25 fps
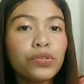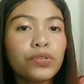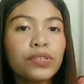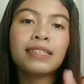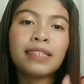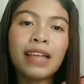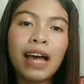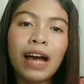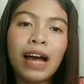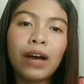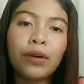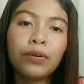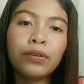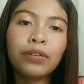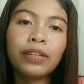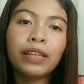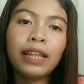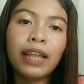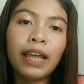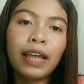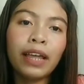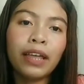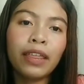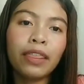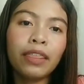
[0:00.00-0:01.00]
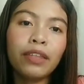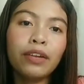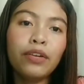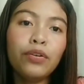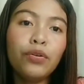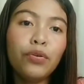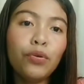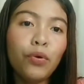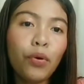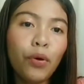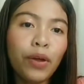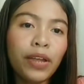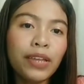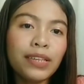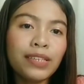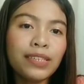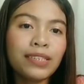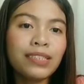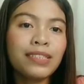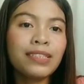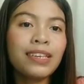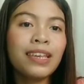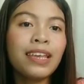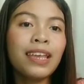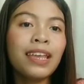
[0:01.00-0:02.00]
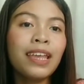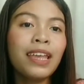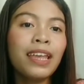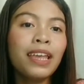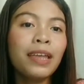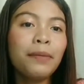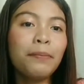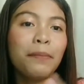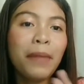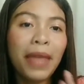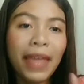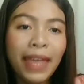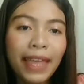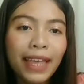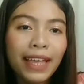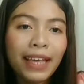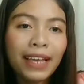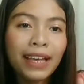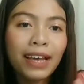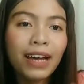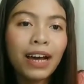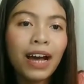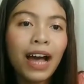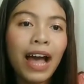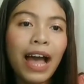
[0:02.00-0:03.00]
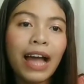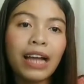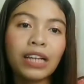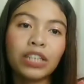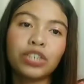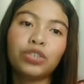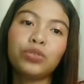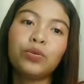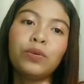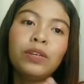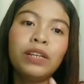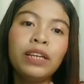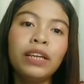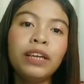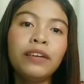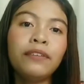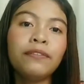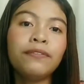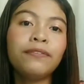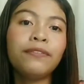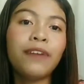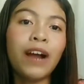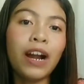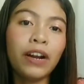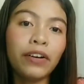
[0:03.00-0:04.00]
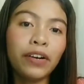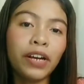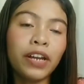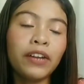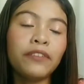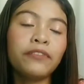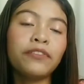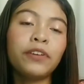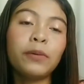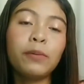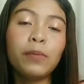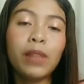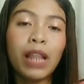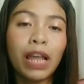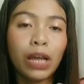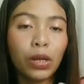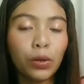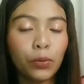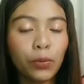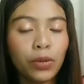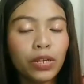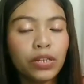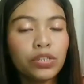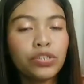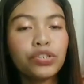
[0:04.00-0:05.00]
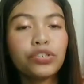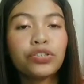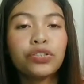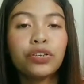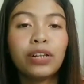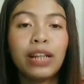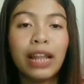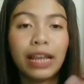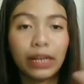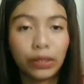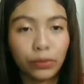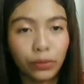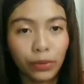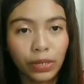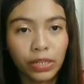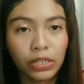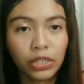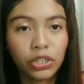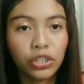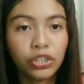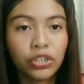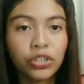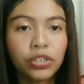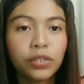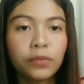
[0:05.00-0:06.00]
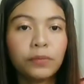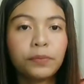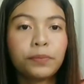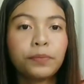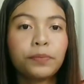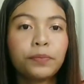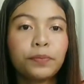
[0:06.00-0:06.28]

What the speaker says: to sound like the noise they make actually vary from language to language.